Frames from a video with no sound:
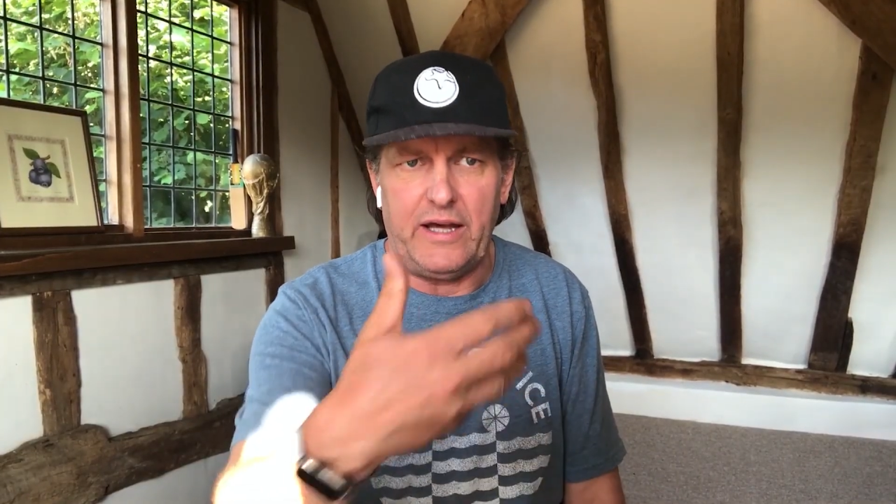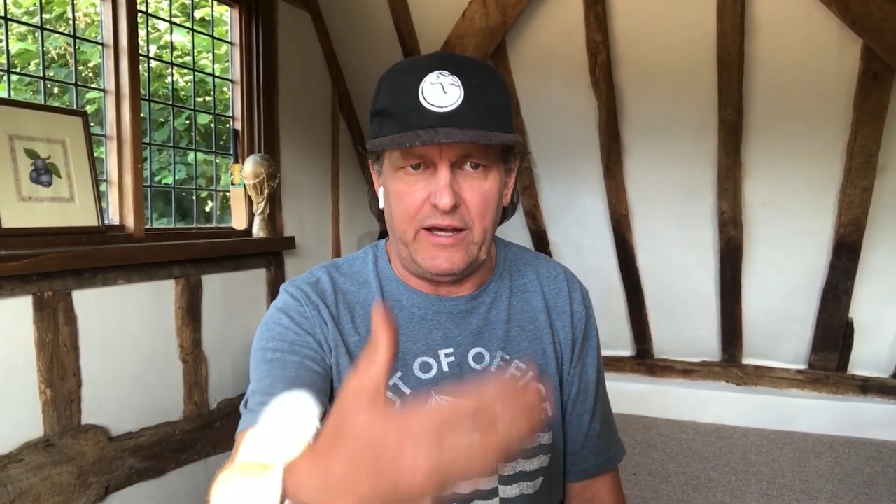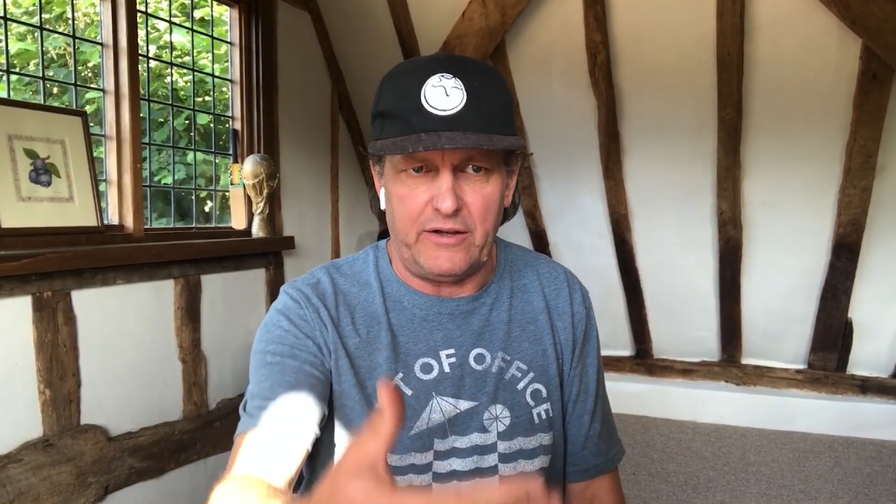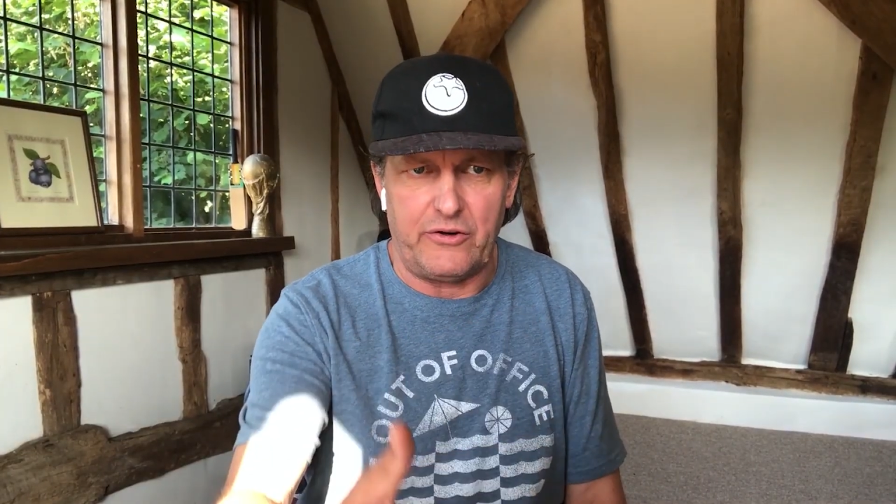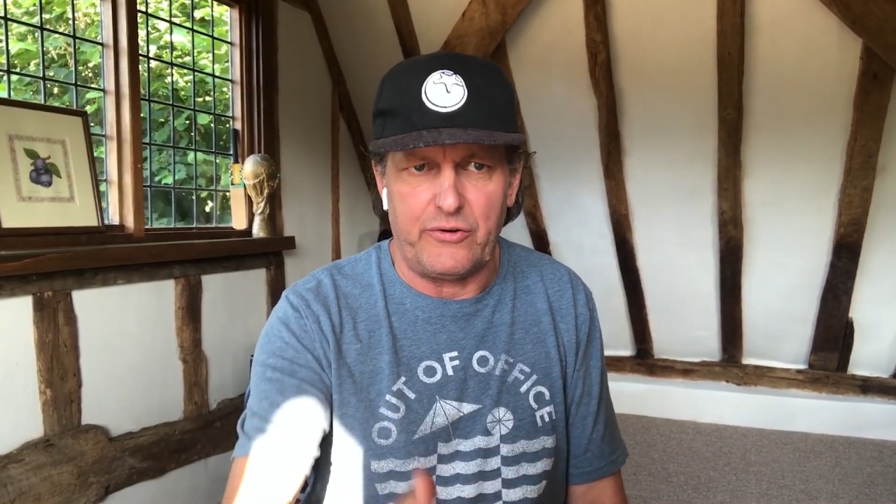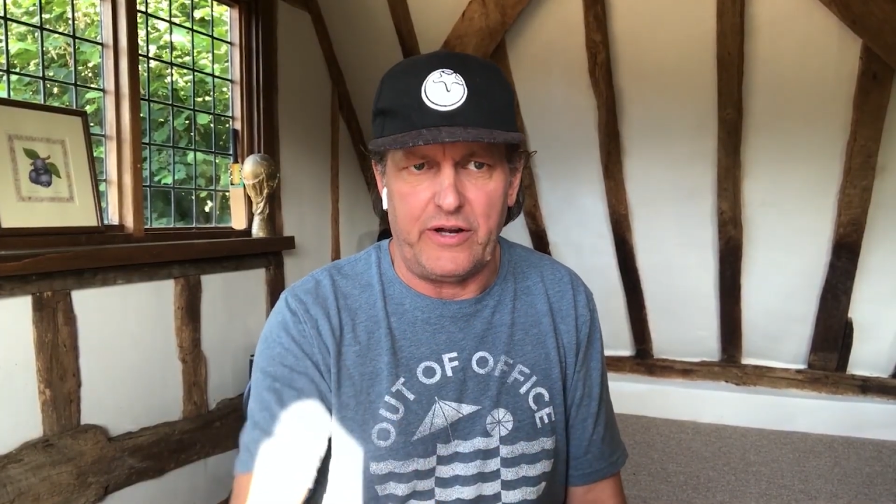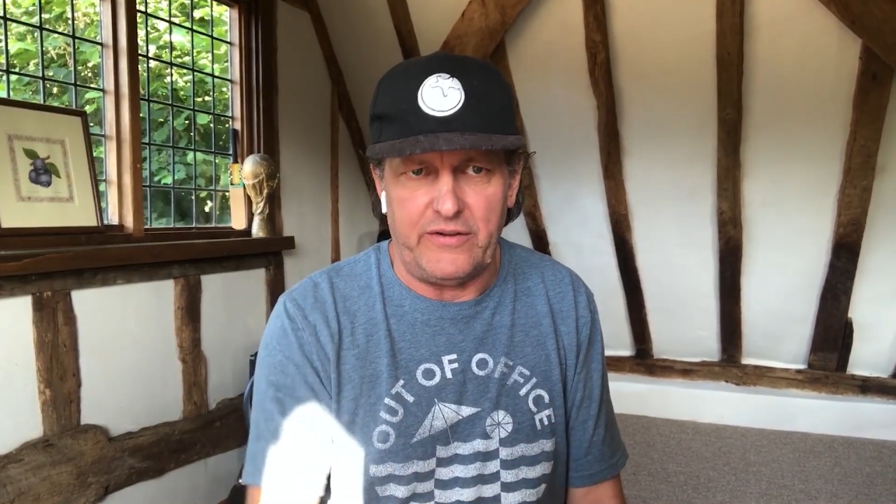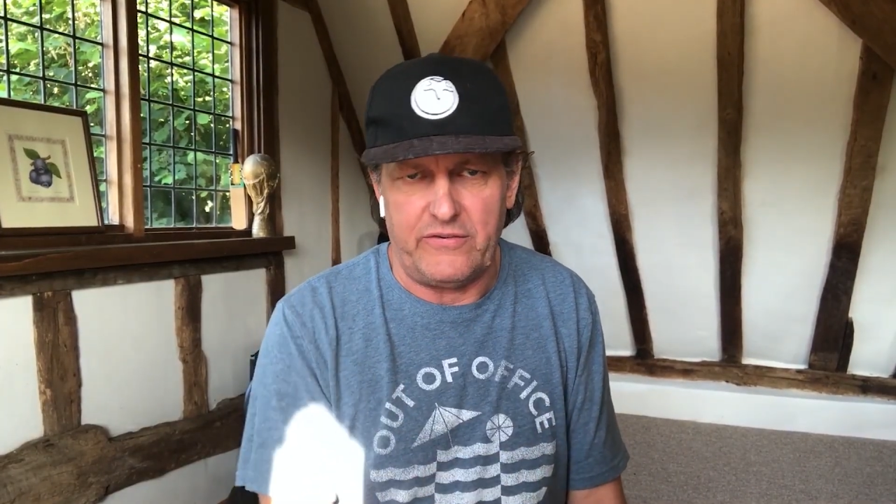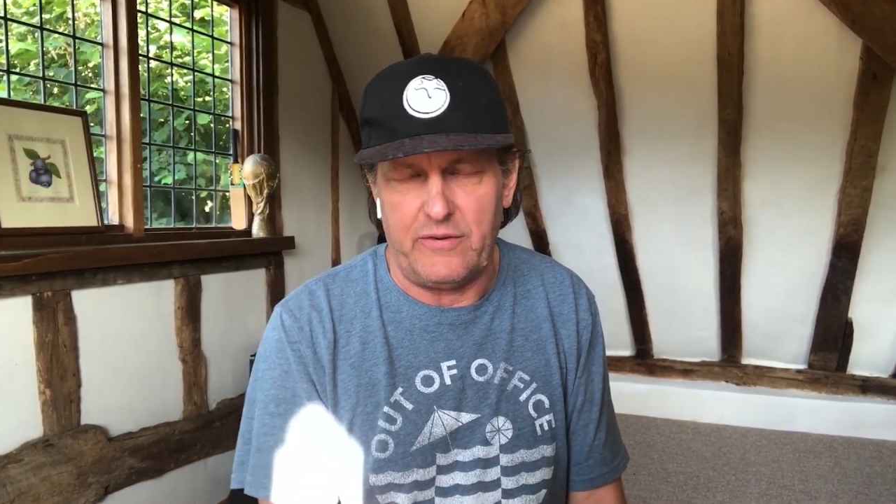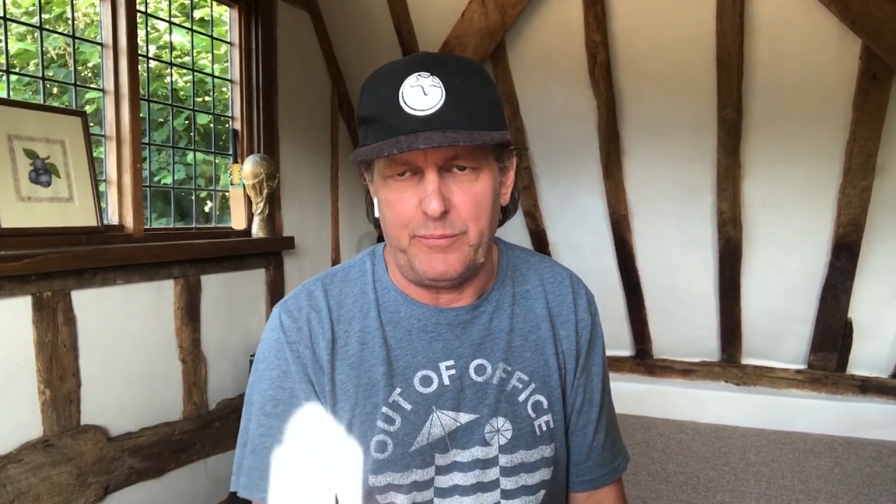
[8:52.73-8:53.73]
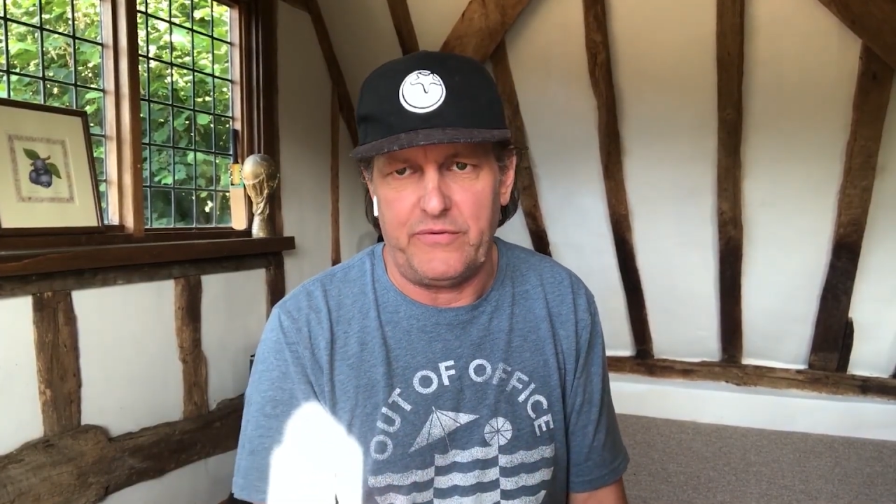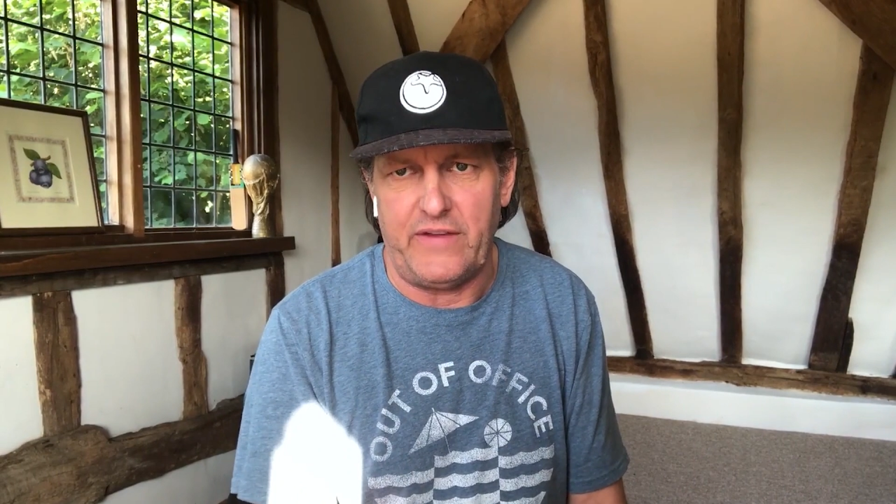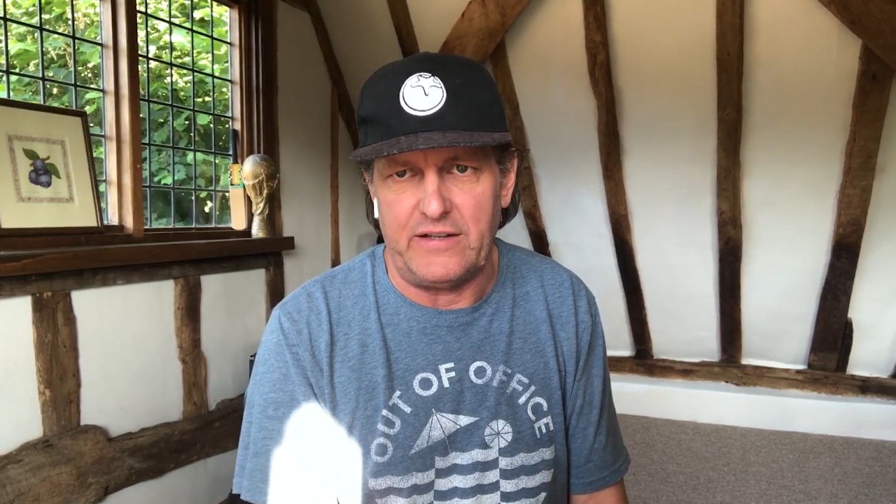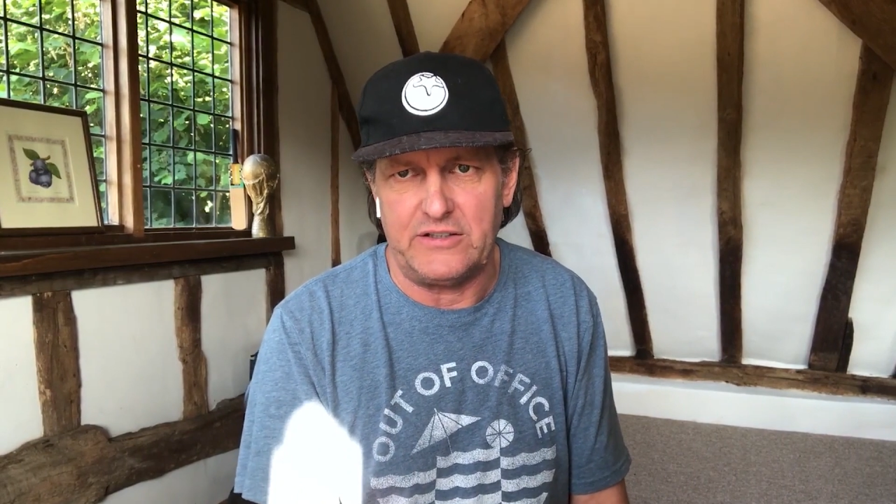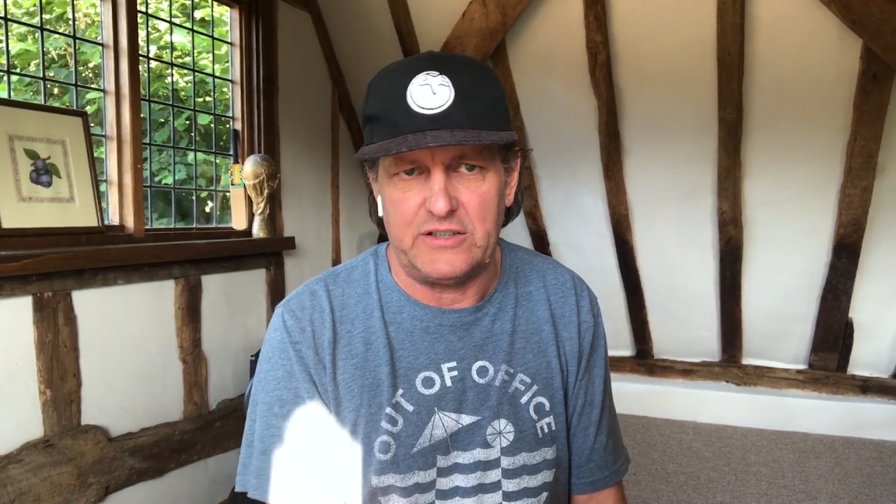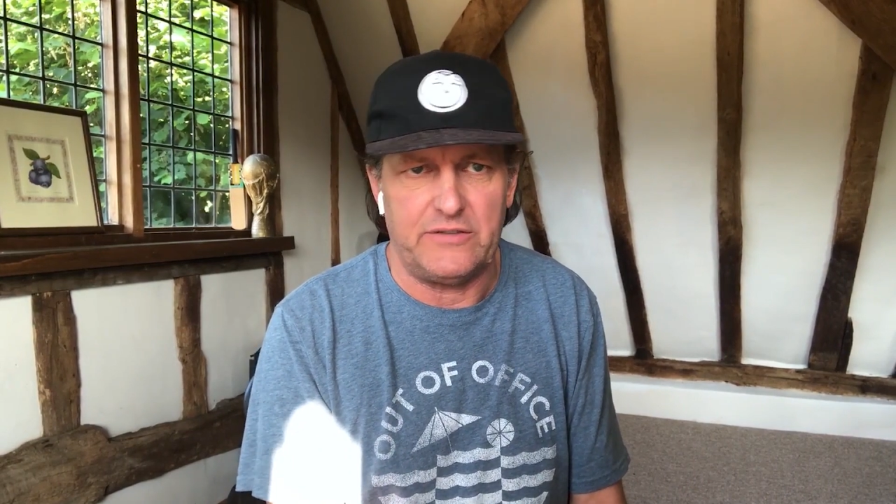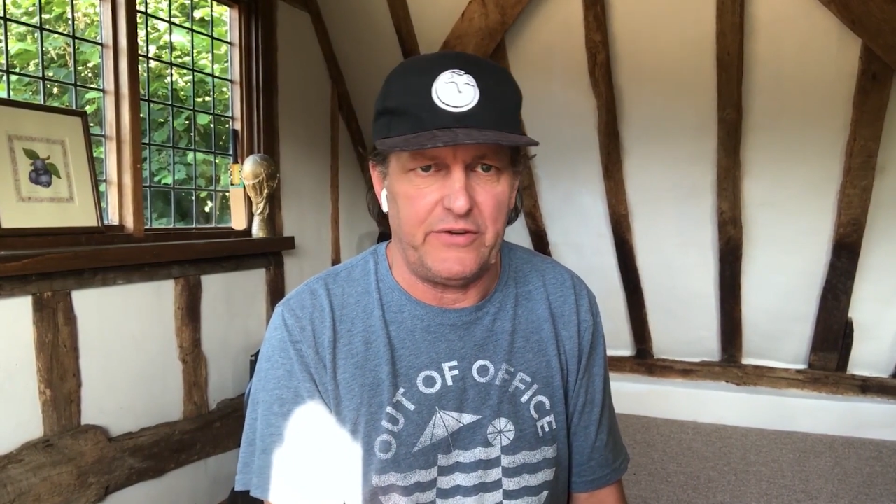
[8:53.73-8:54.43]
increase the percentage